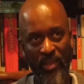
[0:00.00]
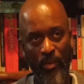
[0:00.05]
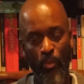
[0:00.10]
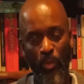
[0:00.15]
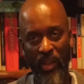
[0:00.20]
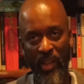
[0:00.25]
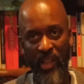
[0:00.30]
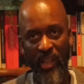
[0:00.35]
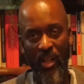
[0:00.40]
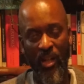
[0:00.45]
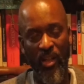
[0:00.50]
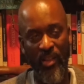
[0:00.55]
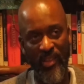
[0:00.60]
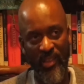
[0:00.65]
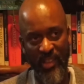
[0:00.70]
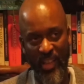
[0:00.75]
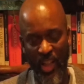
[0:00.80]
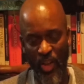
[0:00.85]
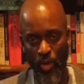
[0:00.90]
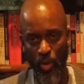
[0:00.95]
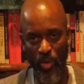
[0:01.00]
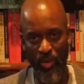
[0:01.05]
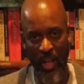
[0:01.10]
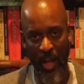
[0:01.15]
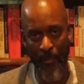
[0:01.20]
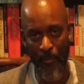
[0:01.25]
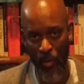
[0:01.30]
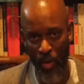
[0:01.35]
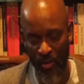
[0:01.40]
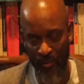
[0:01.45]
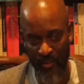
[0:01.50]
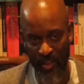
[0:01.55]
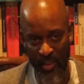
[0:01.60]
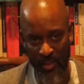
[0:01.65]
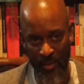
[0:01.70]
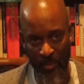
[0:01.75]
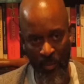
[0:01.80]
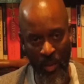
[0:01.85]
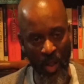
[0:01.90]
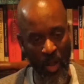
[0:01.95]
what he called sexual
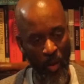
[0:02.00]
dimorphism,